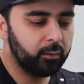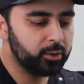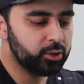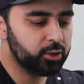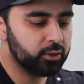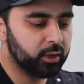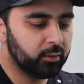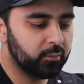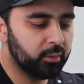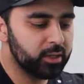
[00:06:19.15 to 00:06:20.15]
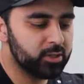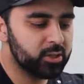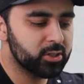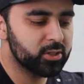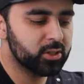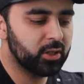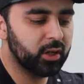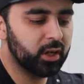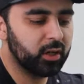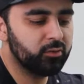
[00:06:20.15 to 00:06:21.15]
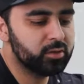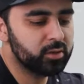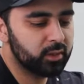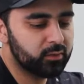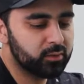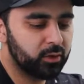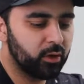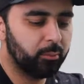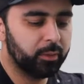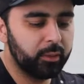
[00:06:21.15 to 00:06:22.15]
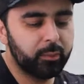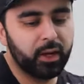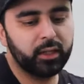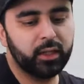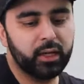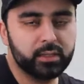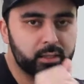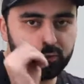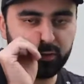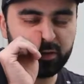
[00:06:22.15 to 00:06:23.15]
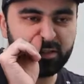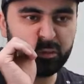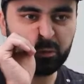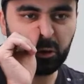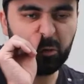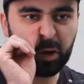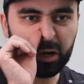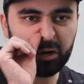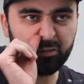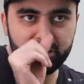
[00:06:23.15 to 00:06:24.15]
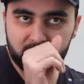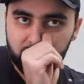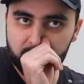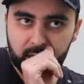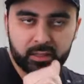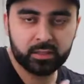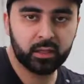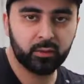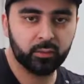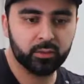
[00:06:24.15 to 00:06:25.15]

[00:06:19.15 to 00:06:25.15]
Should Manchester United reserves not be better than Leicester's first team? No, our reserves yesterday